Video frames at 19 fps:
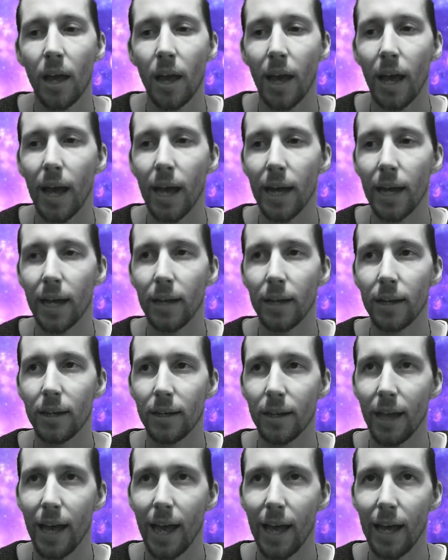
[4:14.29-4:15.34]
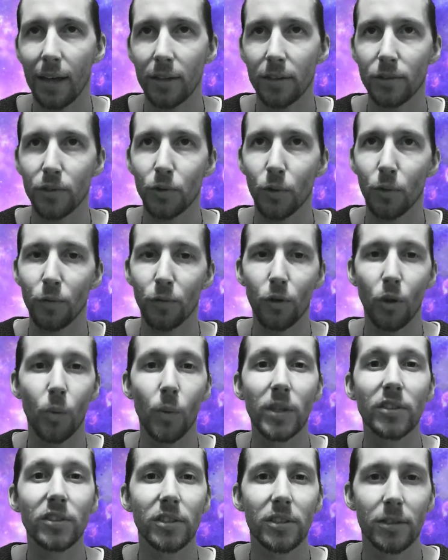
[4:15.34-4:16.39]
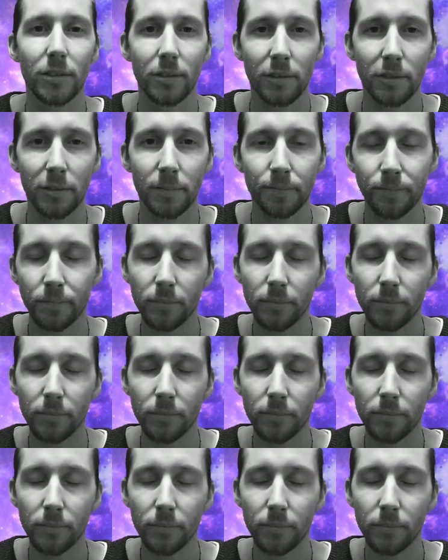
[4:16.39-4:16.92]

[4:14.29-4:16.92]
at sort of coincidence.